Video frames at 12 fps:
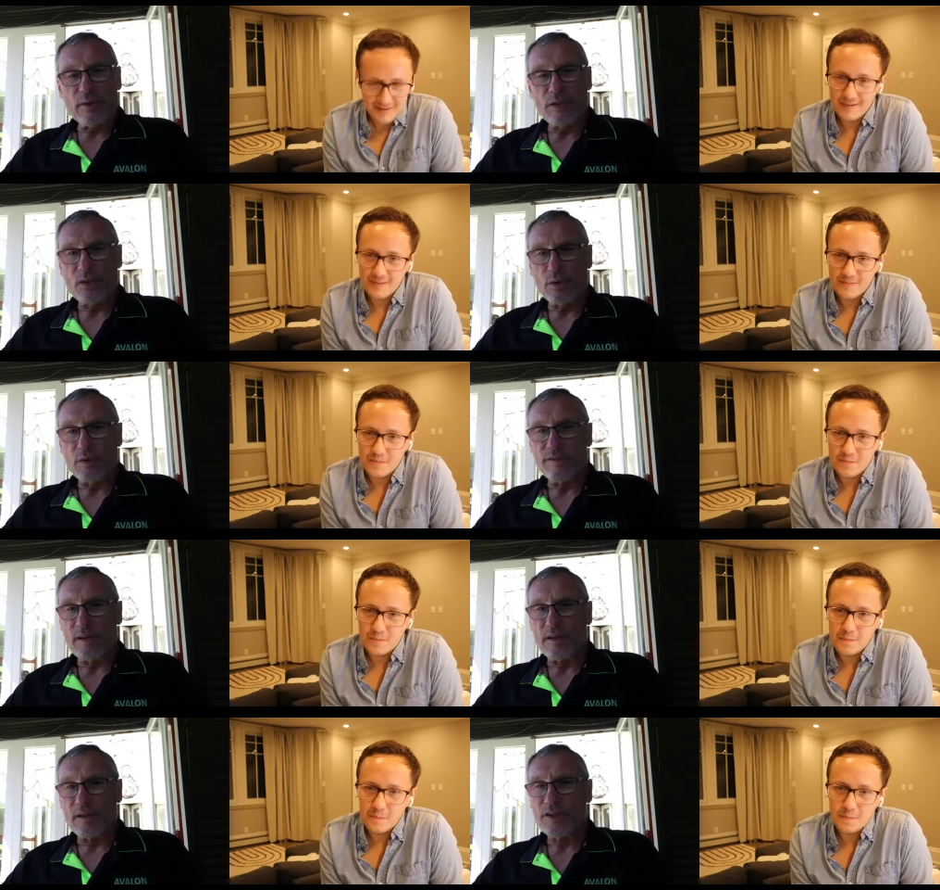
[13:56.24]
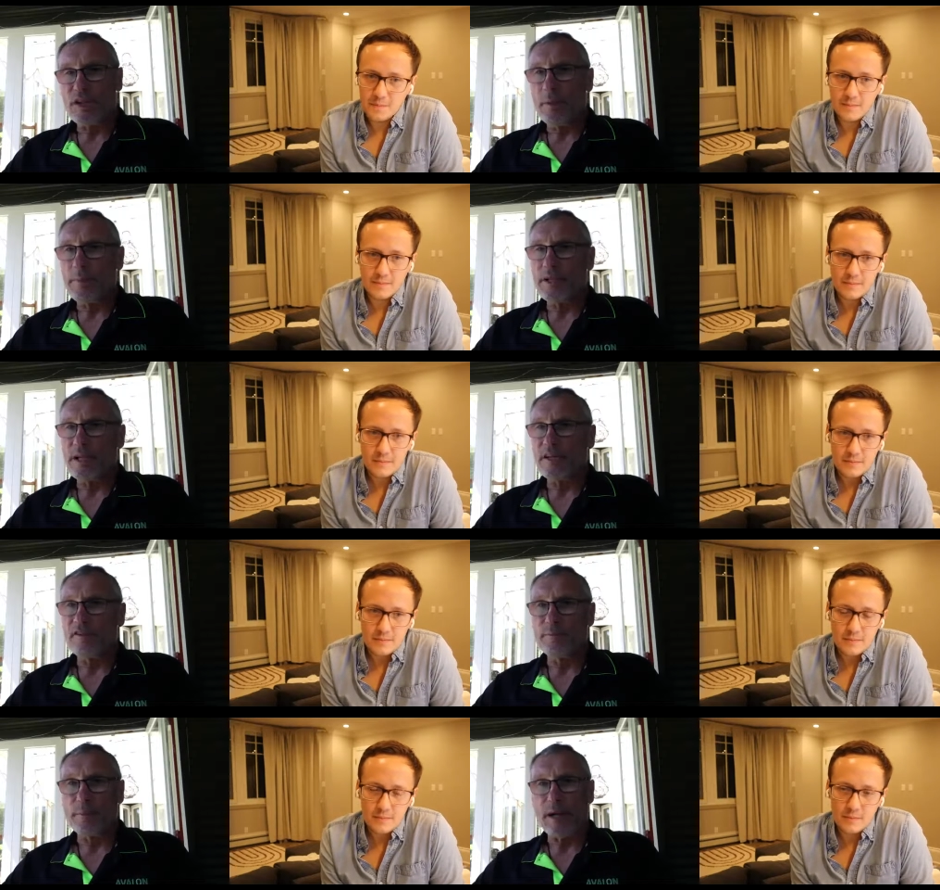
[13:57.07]
Speaker 1: was a sort of a, a sharp
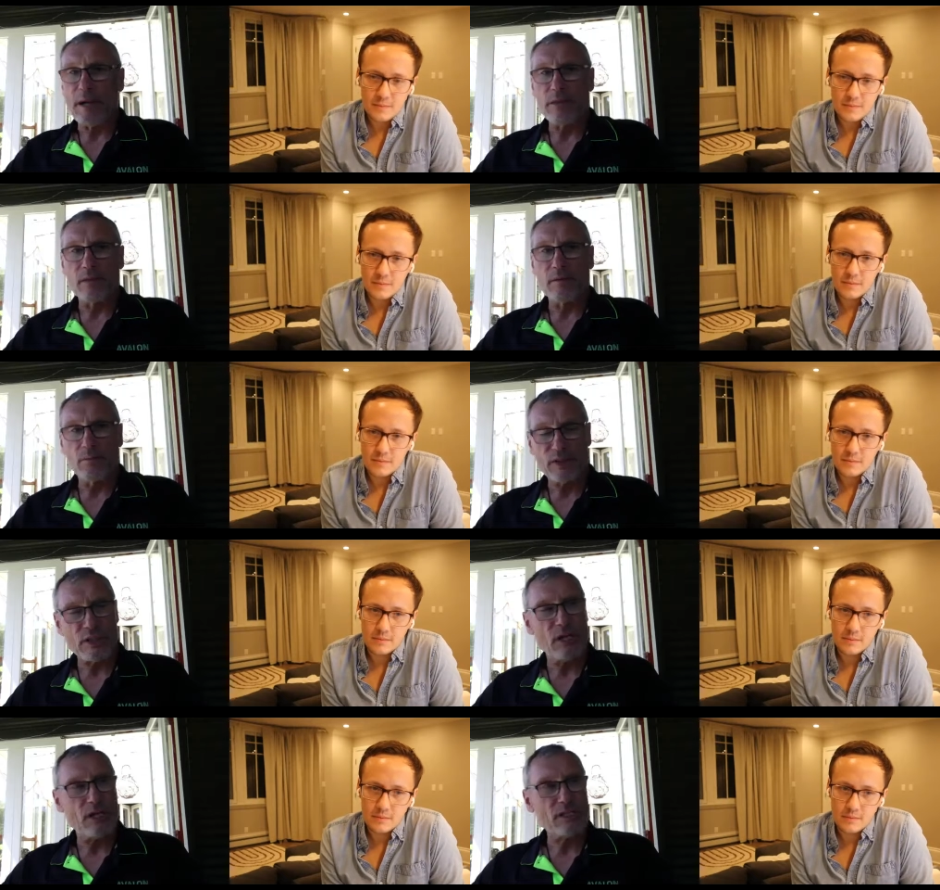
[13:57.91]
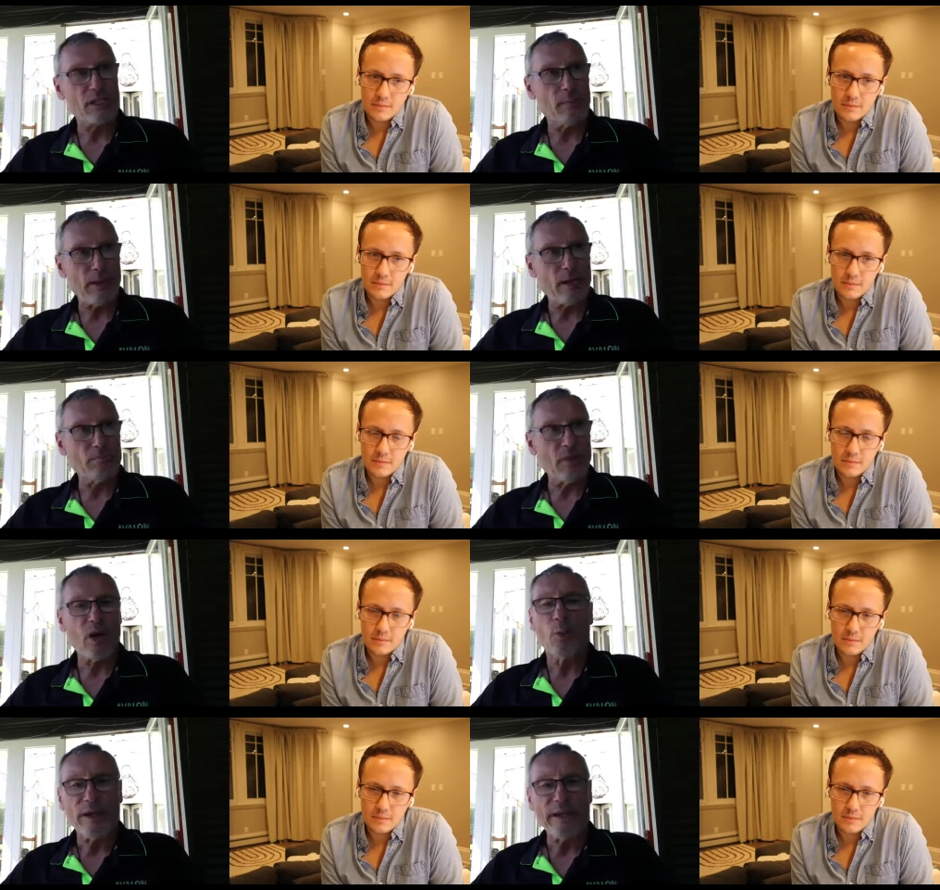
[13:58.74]
intake of breath, which lasted about
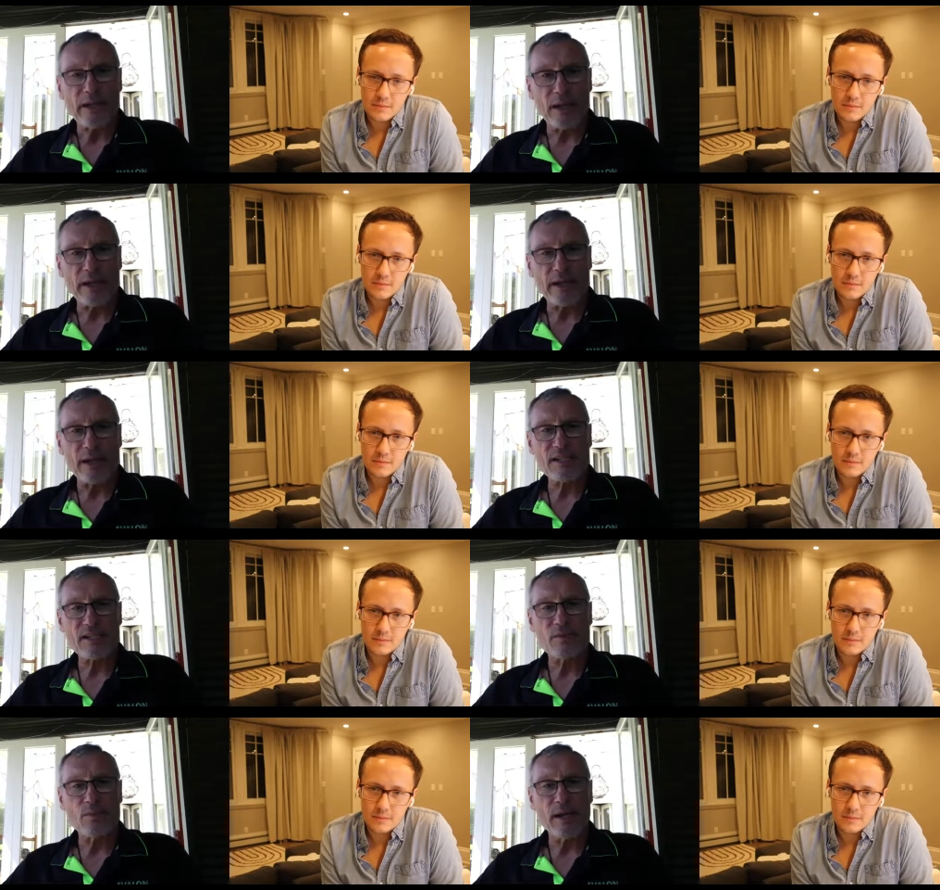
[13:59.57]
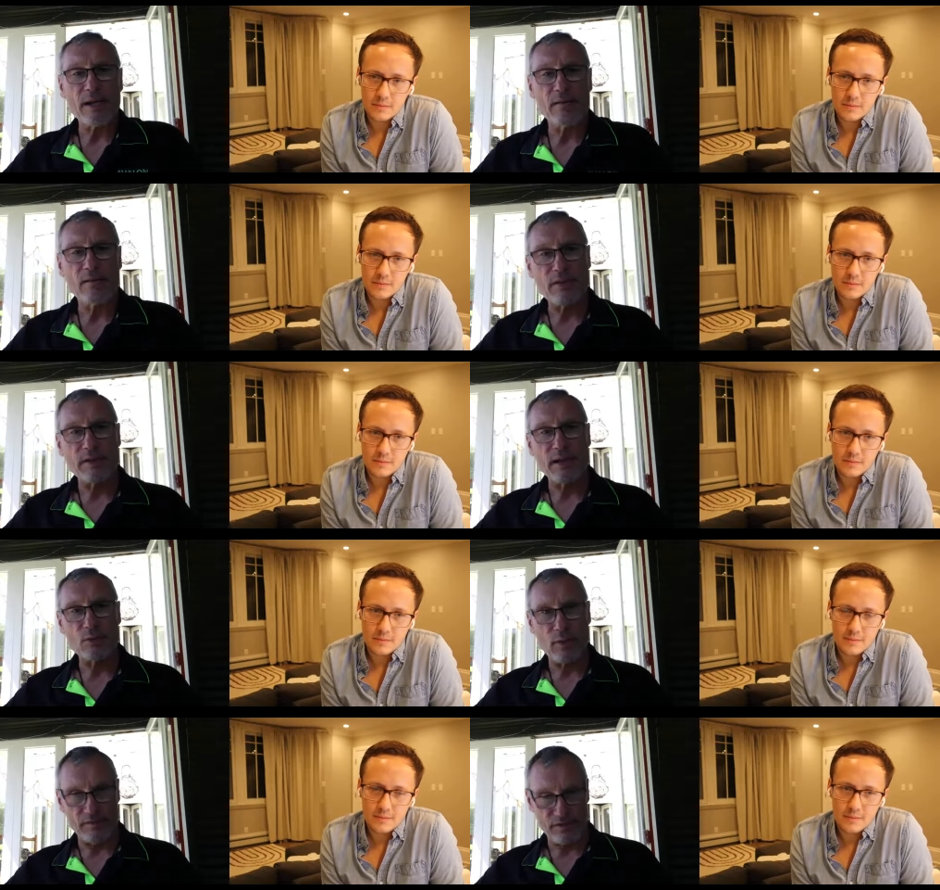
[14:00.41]
a week, I guess, when
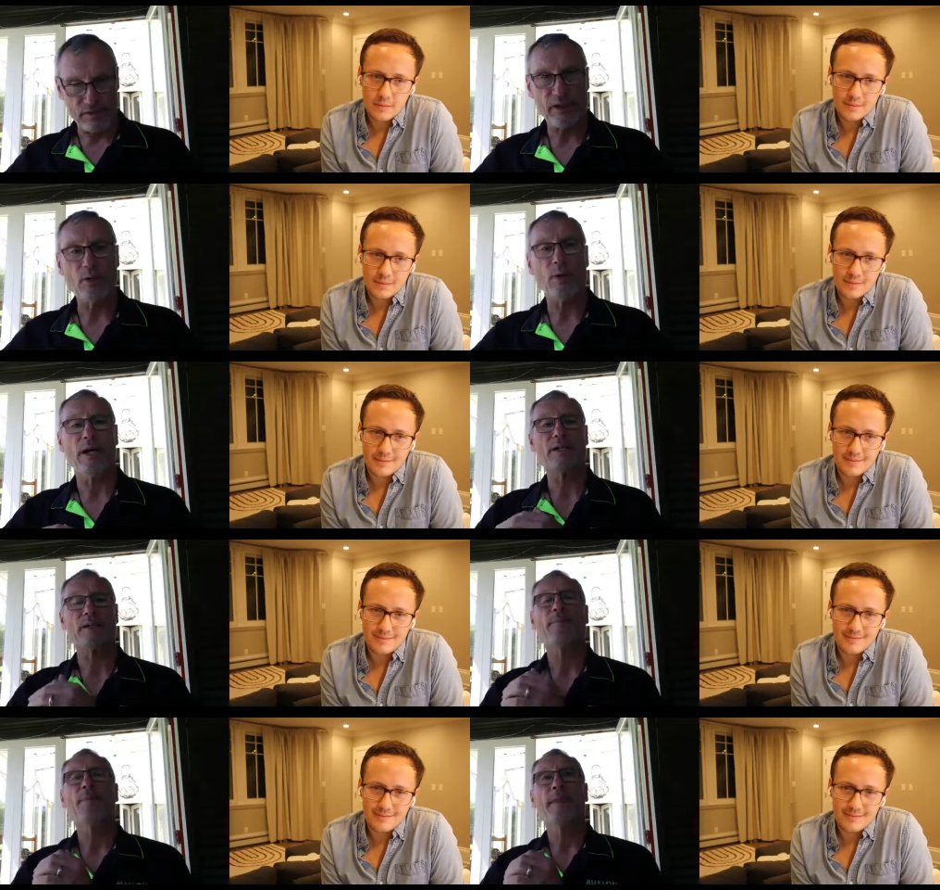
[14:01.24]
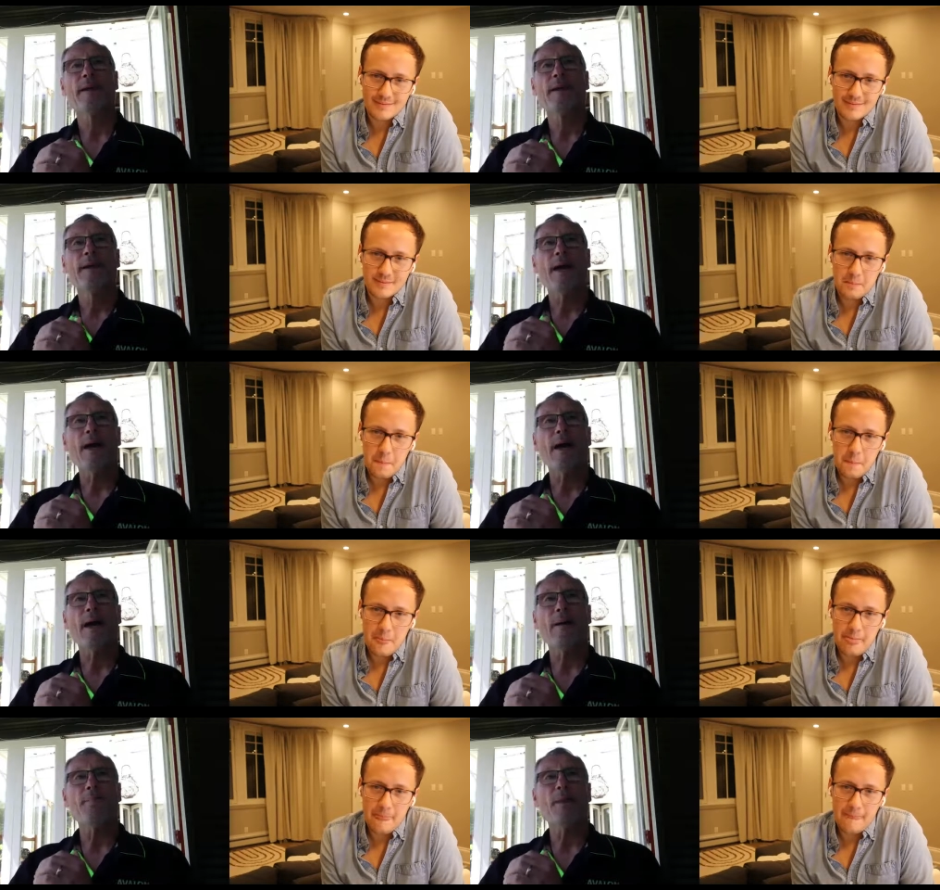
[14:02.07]
things went very quiet.
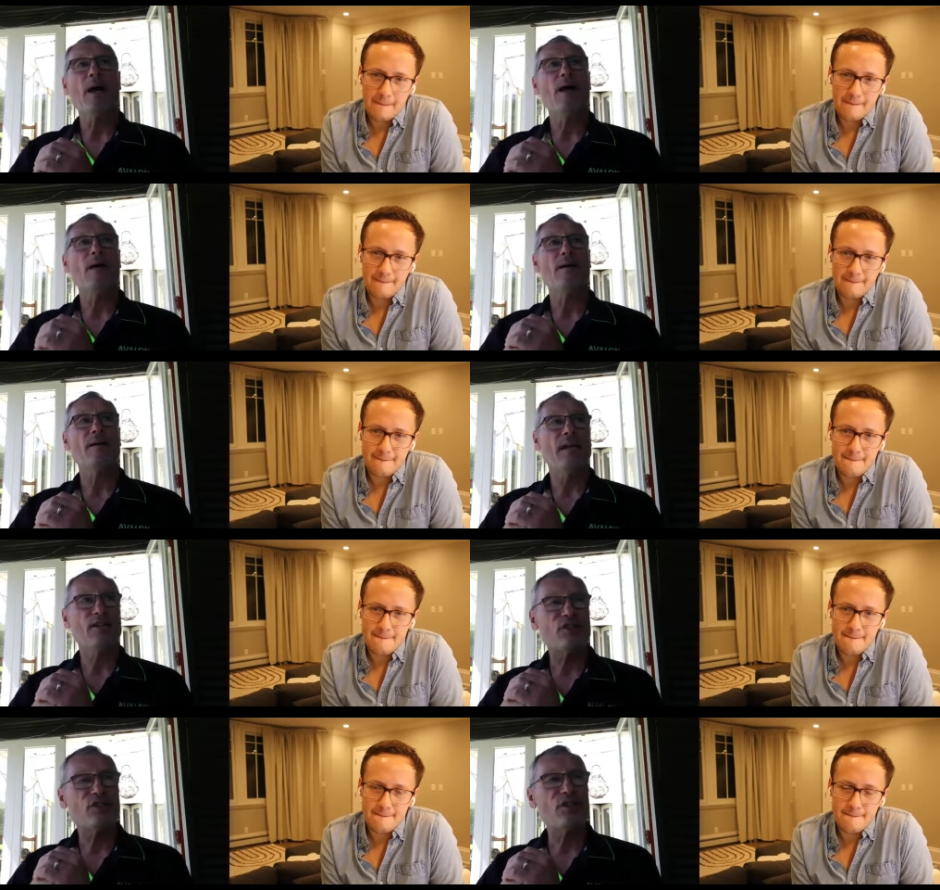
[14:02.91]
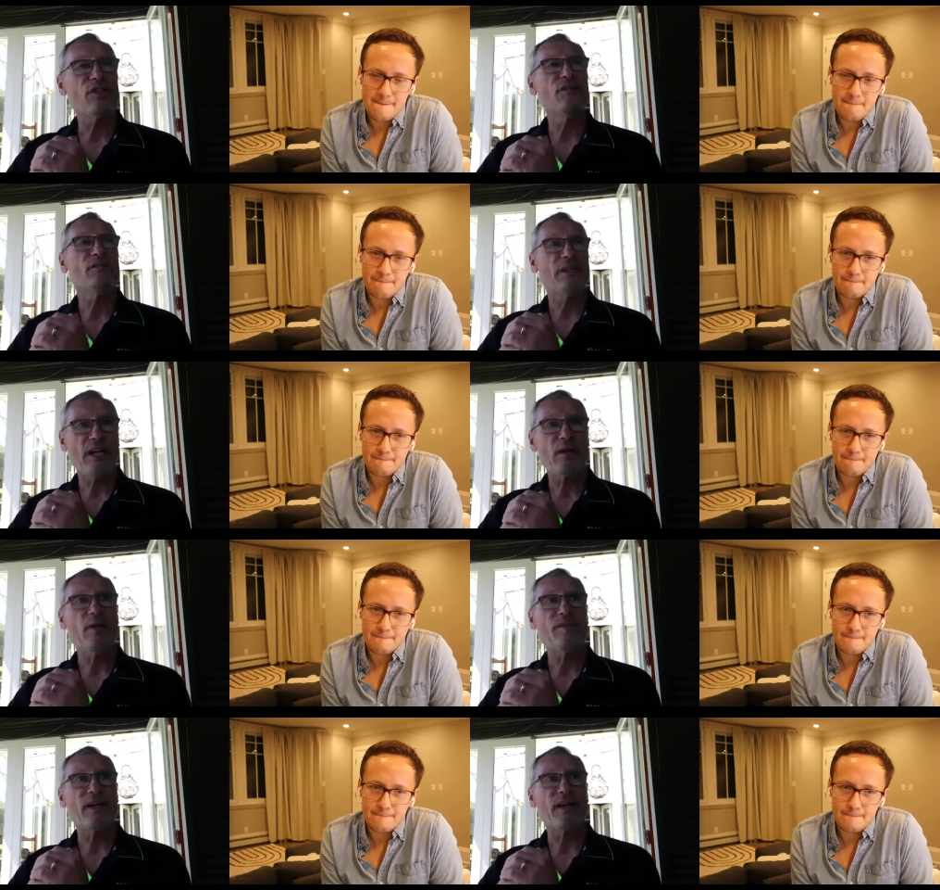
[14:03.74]
Um, mm. In true Kiwi